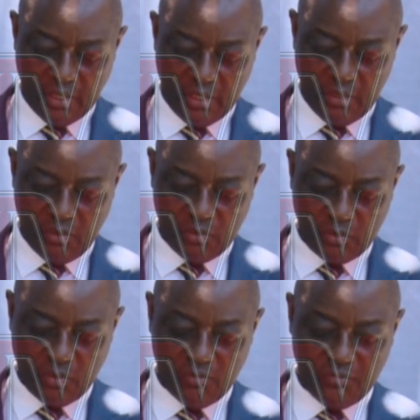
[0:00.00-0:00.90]
a lot
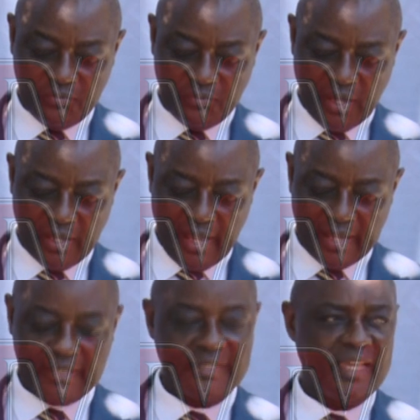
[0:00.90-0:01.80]
of
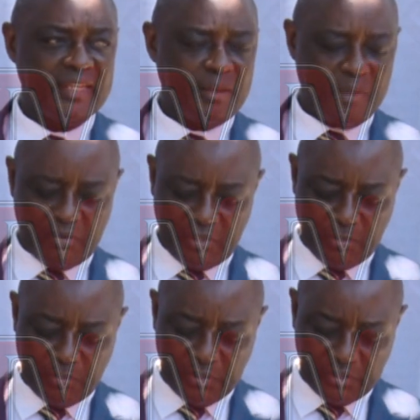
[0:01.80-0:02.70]
anxiety among the
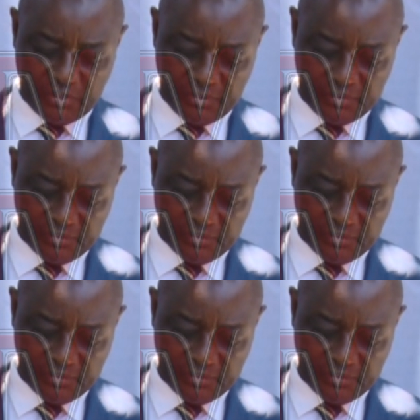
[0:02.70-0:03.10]
population.